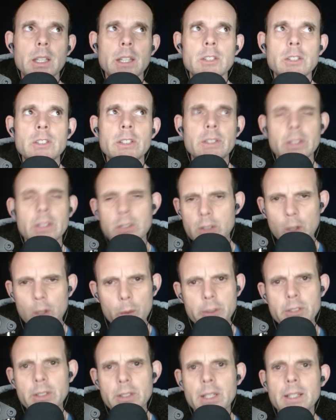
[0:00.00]
And she says, you know, we
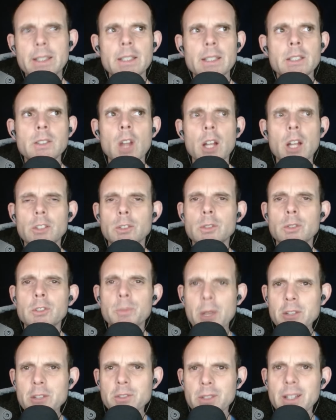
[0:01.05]
just got to get a doctor who
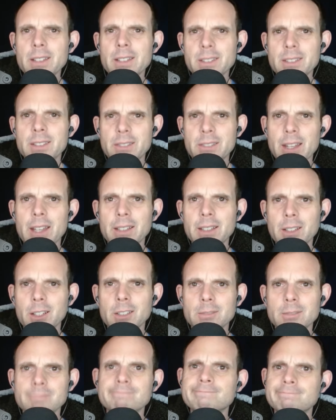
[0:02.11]
specializes in that here.
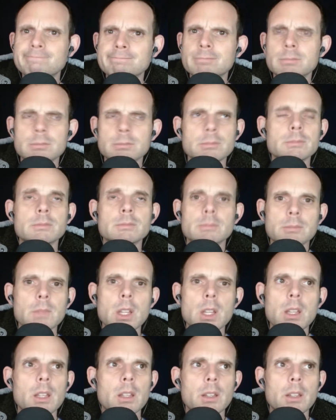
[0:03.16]

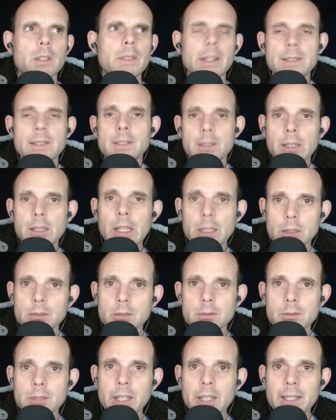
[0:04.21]
That's insane.
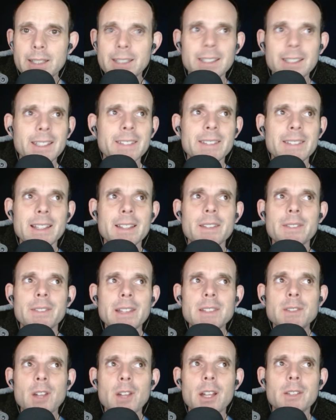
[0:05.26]
Like,
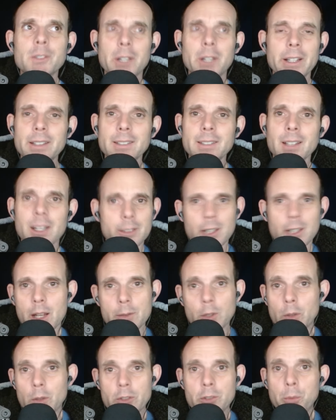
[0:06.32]
that's not great. I
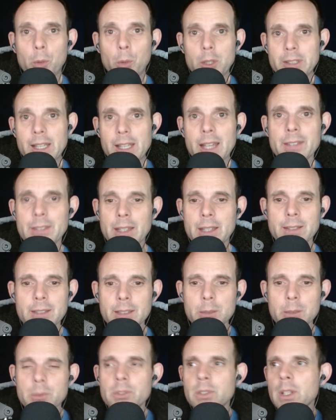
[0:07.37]
don't support that. That
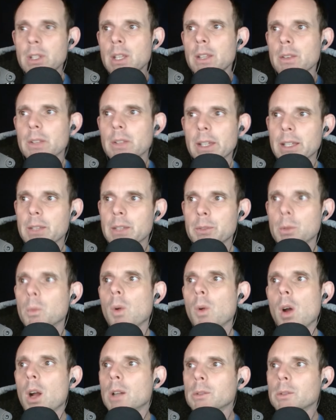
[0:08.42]
seems like the
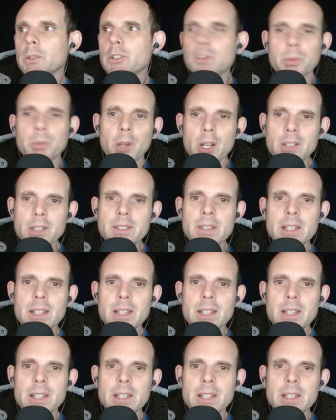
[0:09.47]
wrong response.